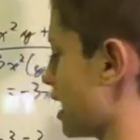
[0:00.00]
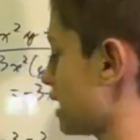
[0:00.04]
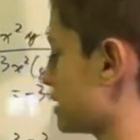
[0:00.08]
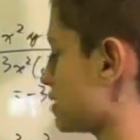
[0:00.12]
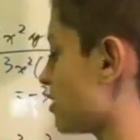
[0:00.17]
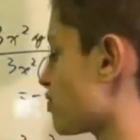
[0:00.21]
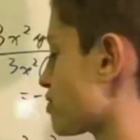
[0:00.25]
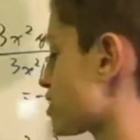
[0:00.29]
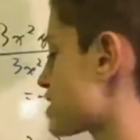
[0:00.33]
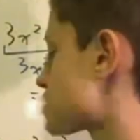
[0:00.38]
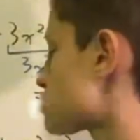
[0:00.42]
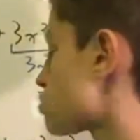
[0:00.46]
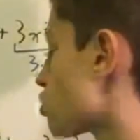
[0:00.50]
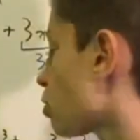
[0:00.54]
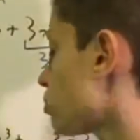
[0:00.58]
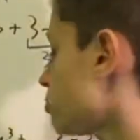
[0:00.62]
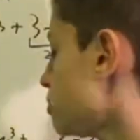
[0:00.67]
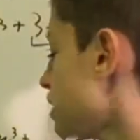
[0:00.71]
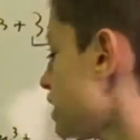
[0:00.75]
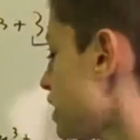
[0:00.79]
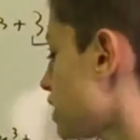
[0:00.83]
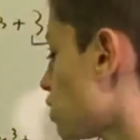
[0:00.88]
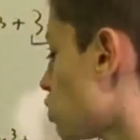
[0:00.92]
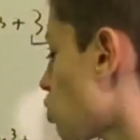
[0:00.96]
and this will be
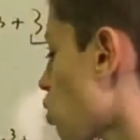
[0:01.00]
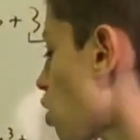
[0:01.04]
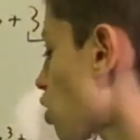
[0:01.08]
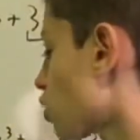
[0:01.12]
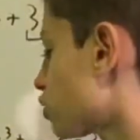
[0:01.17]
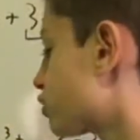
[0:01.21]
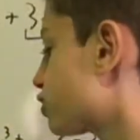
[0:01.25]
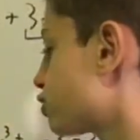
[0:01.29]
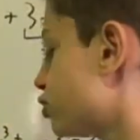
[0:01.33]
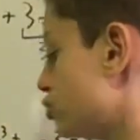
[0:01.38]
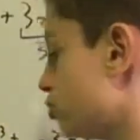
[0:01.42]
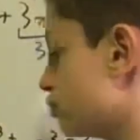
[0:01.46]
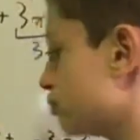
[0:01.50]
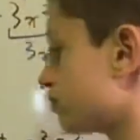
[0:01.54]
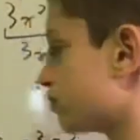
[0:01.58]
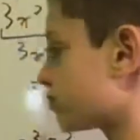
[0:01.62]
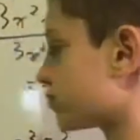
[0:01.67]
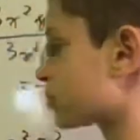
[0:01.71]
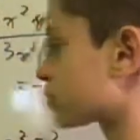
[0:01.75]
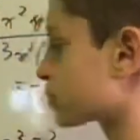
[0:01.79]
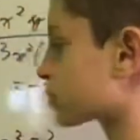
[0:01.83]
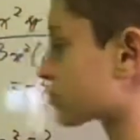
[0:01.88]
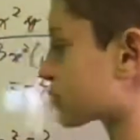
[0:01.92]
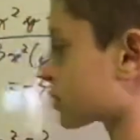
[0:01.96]
equal to.
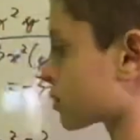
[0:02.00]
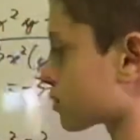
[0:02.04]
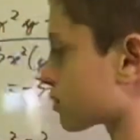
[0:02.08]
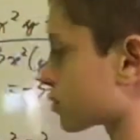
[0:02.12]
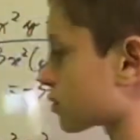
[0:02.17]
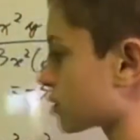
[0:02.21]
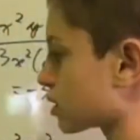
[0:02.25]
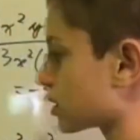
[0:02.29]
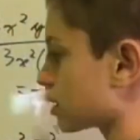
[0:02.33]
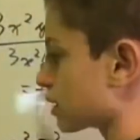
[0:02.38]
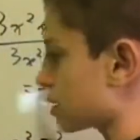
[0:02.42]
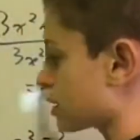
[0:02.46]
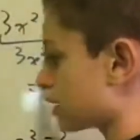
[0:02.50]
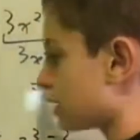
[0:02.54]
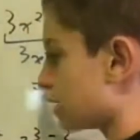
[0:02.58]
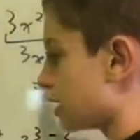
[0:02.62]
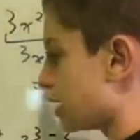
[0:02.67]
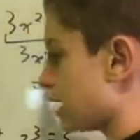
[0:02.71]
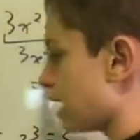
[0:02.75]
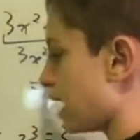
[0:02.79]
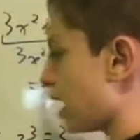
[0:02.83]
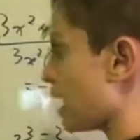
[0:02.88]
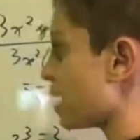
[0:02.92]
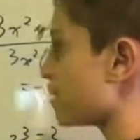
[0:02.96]

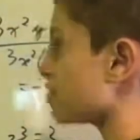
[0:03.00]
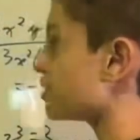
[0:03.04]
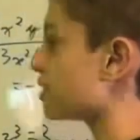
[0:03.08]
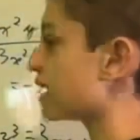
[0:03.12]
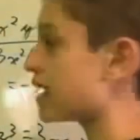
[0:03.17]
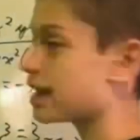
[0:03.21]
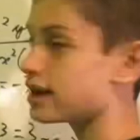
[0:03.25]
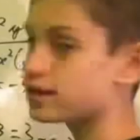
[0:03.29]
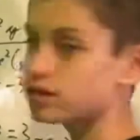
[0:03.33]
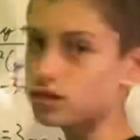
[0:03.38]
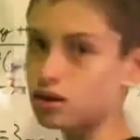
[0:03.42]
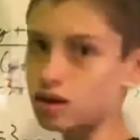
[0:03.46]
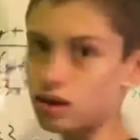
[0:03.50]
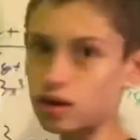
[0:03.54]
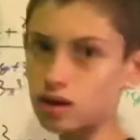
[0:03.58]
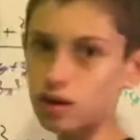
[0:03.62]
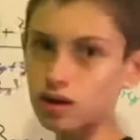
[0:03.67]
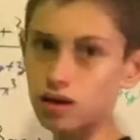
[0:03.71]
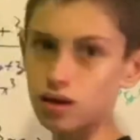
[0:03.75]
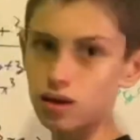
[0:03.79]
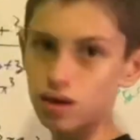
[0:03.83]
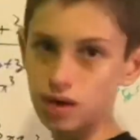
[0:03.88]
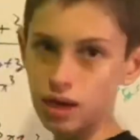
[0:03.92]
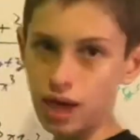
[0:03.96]
And then,
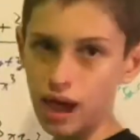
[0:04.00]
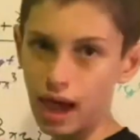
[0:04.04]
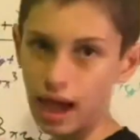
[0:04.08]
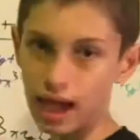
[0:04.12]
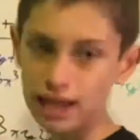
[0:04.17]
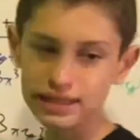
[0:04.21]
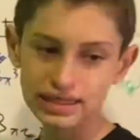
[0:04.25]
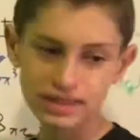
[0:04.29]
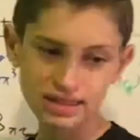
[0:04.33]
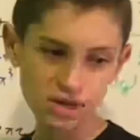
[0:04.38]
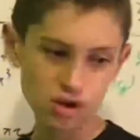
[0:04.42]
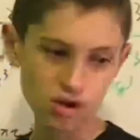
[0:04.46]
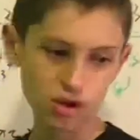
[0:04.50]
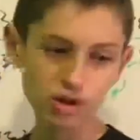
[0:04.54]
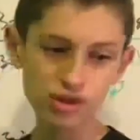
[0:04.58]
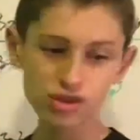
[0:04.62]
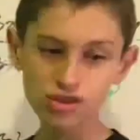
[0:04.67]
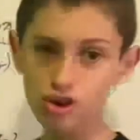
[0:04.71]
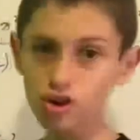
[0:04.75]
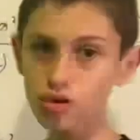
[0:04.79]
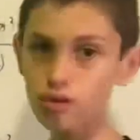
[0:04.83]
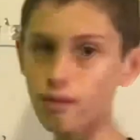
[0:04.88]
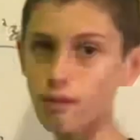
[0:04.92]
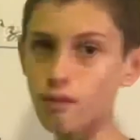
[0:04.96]
as I said
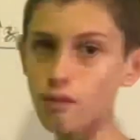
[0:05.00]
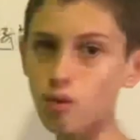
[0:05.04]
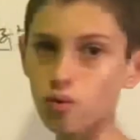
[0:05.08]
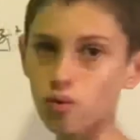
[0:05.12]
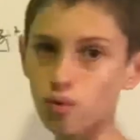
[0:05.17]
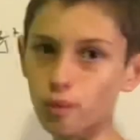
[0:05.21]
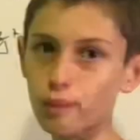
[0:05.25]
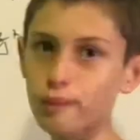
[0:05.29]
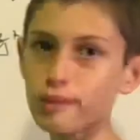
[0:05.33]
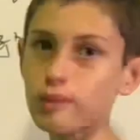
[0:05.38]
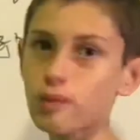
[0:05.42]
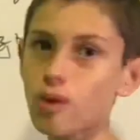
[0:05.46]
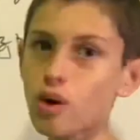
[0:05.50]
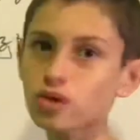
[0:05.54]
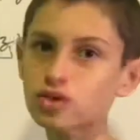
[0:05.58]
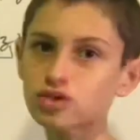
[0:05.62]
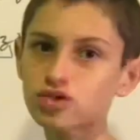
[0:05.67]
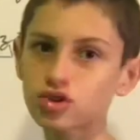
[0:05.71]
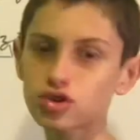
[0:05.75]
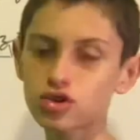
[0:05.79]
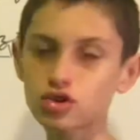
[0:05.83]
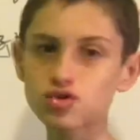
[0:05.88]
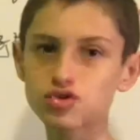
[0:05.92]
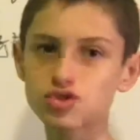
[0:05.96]
earlier, we want
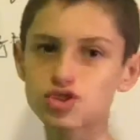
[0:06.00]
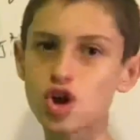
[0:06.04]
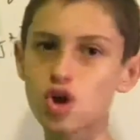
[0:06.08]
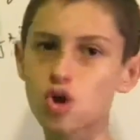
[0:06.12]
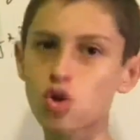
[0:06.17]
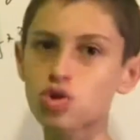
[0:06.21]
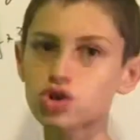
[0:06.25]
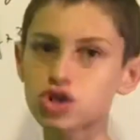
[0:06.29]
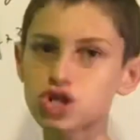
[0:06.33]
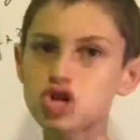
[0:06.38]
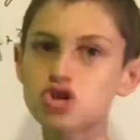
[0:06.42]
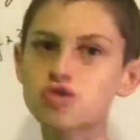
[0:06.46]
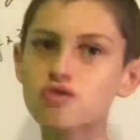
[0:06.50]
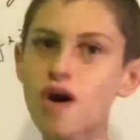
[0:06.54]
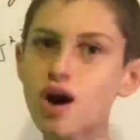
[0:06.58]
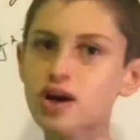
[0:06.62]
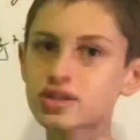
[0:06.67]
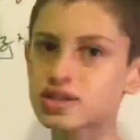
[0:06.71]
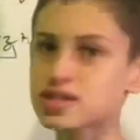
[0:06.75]
to use the Cauchy-Schwarz